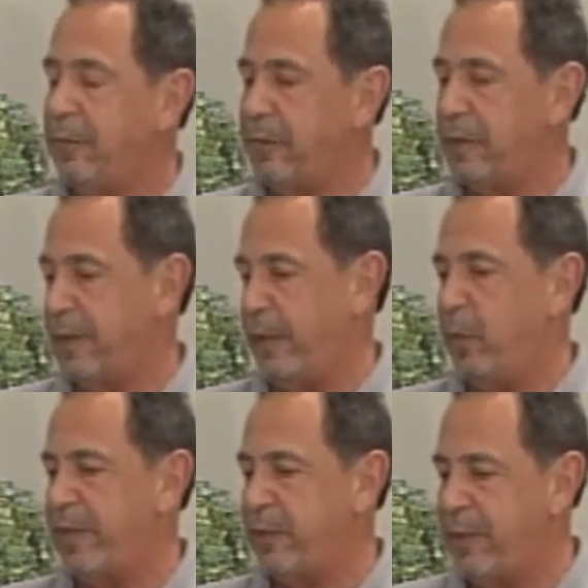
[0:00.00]
which was like
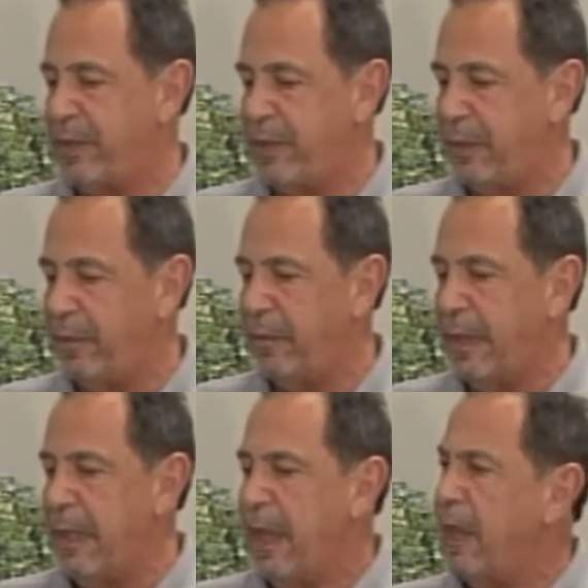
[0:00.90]
Western Civ,
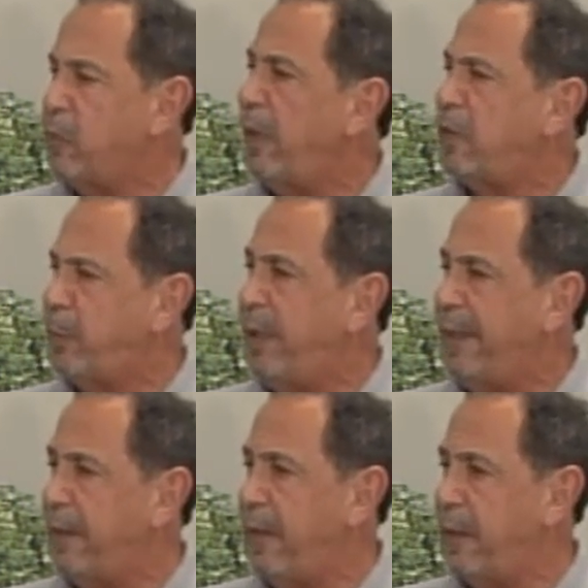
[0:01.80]
as well as
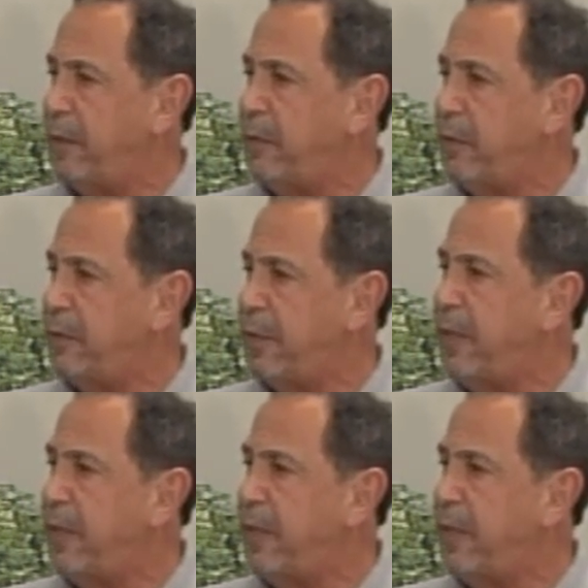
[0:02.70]
play analysis.